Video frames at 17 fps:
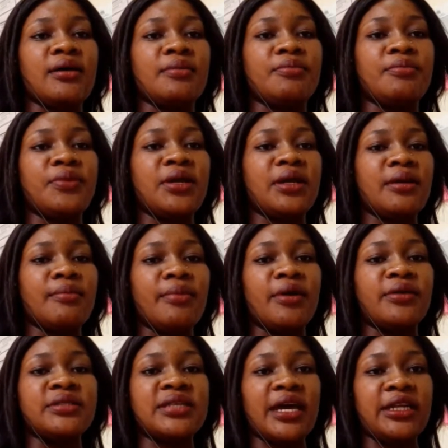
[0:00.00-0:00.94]
bring
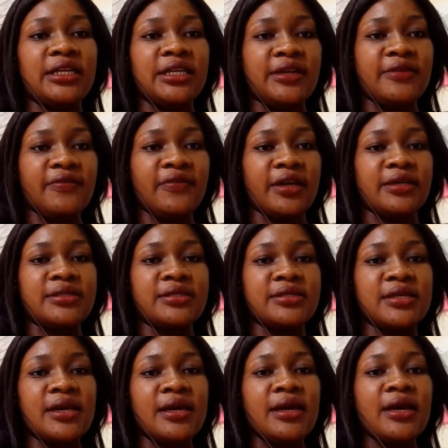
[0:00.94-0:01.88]
about side effects.
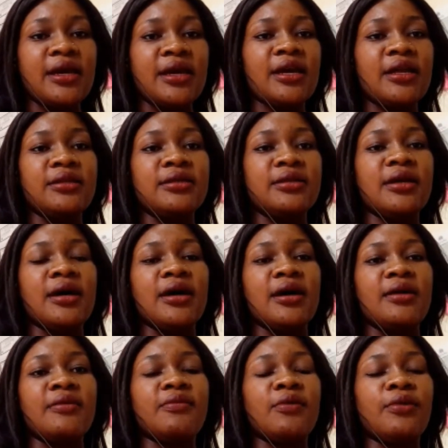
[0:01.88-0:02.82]
And
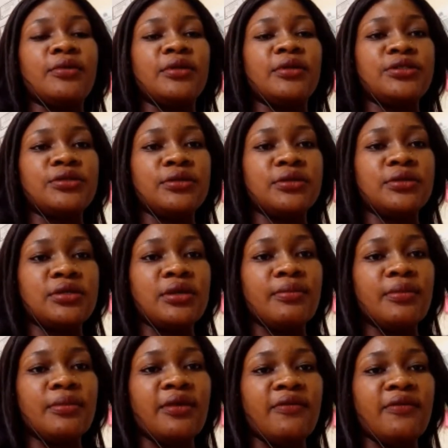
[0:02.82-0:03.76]
on the short-term
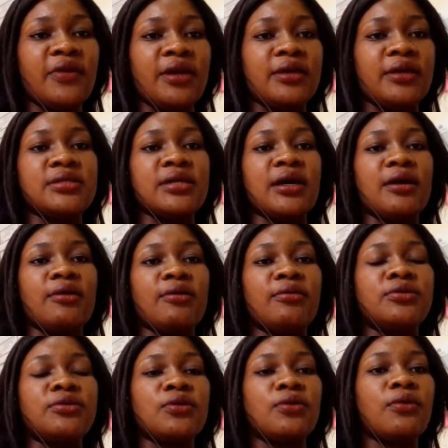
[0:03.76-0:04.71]
effects,
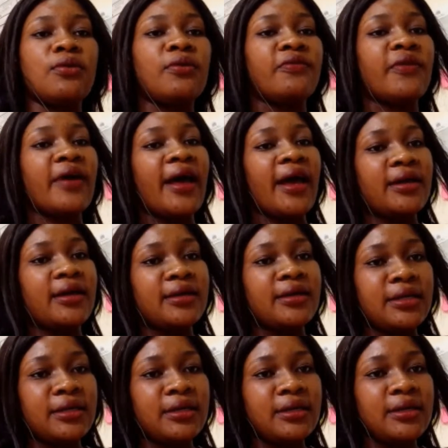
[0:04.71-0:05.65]
I'll talk of
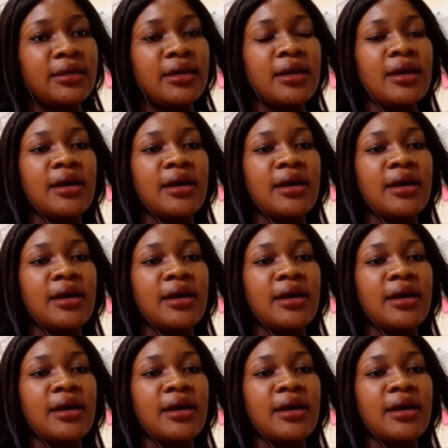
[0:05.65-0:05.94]
acne.